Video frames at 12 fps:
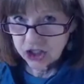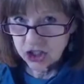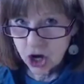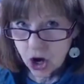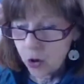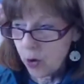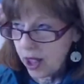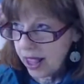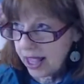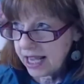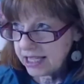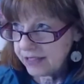There's no,
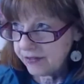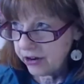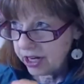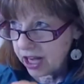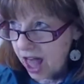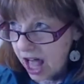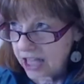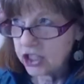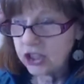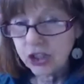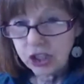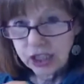it's very
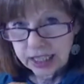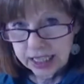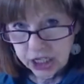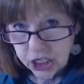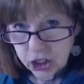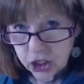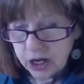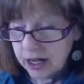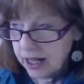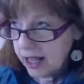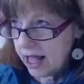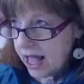logical, linear,